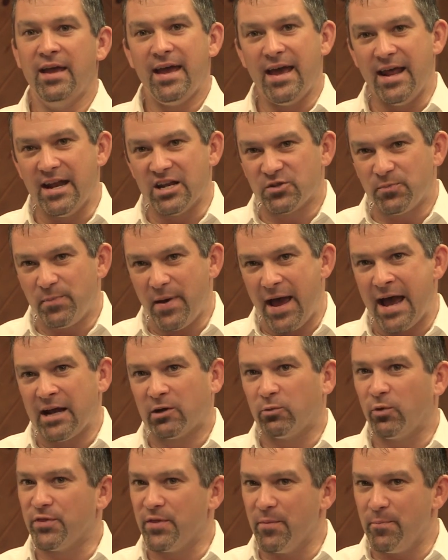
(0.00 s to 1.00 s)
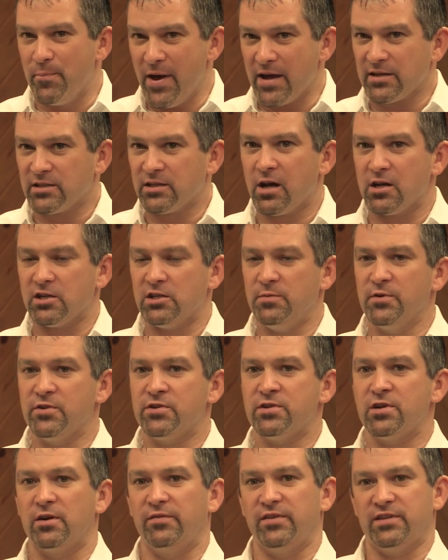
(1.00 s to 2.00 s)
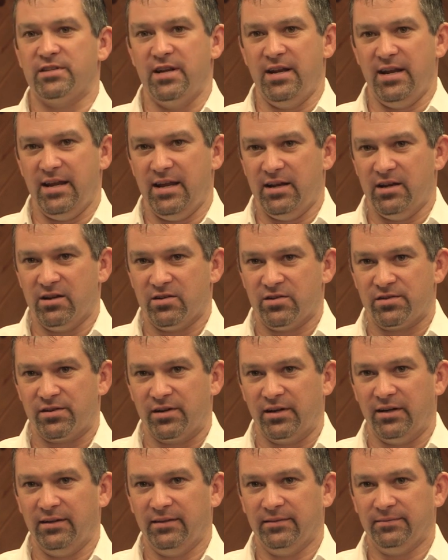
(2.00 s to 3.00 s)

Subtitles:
and is backed with the best customer service in the industry.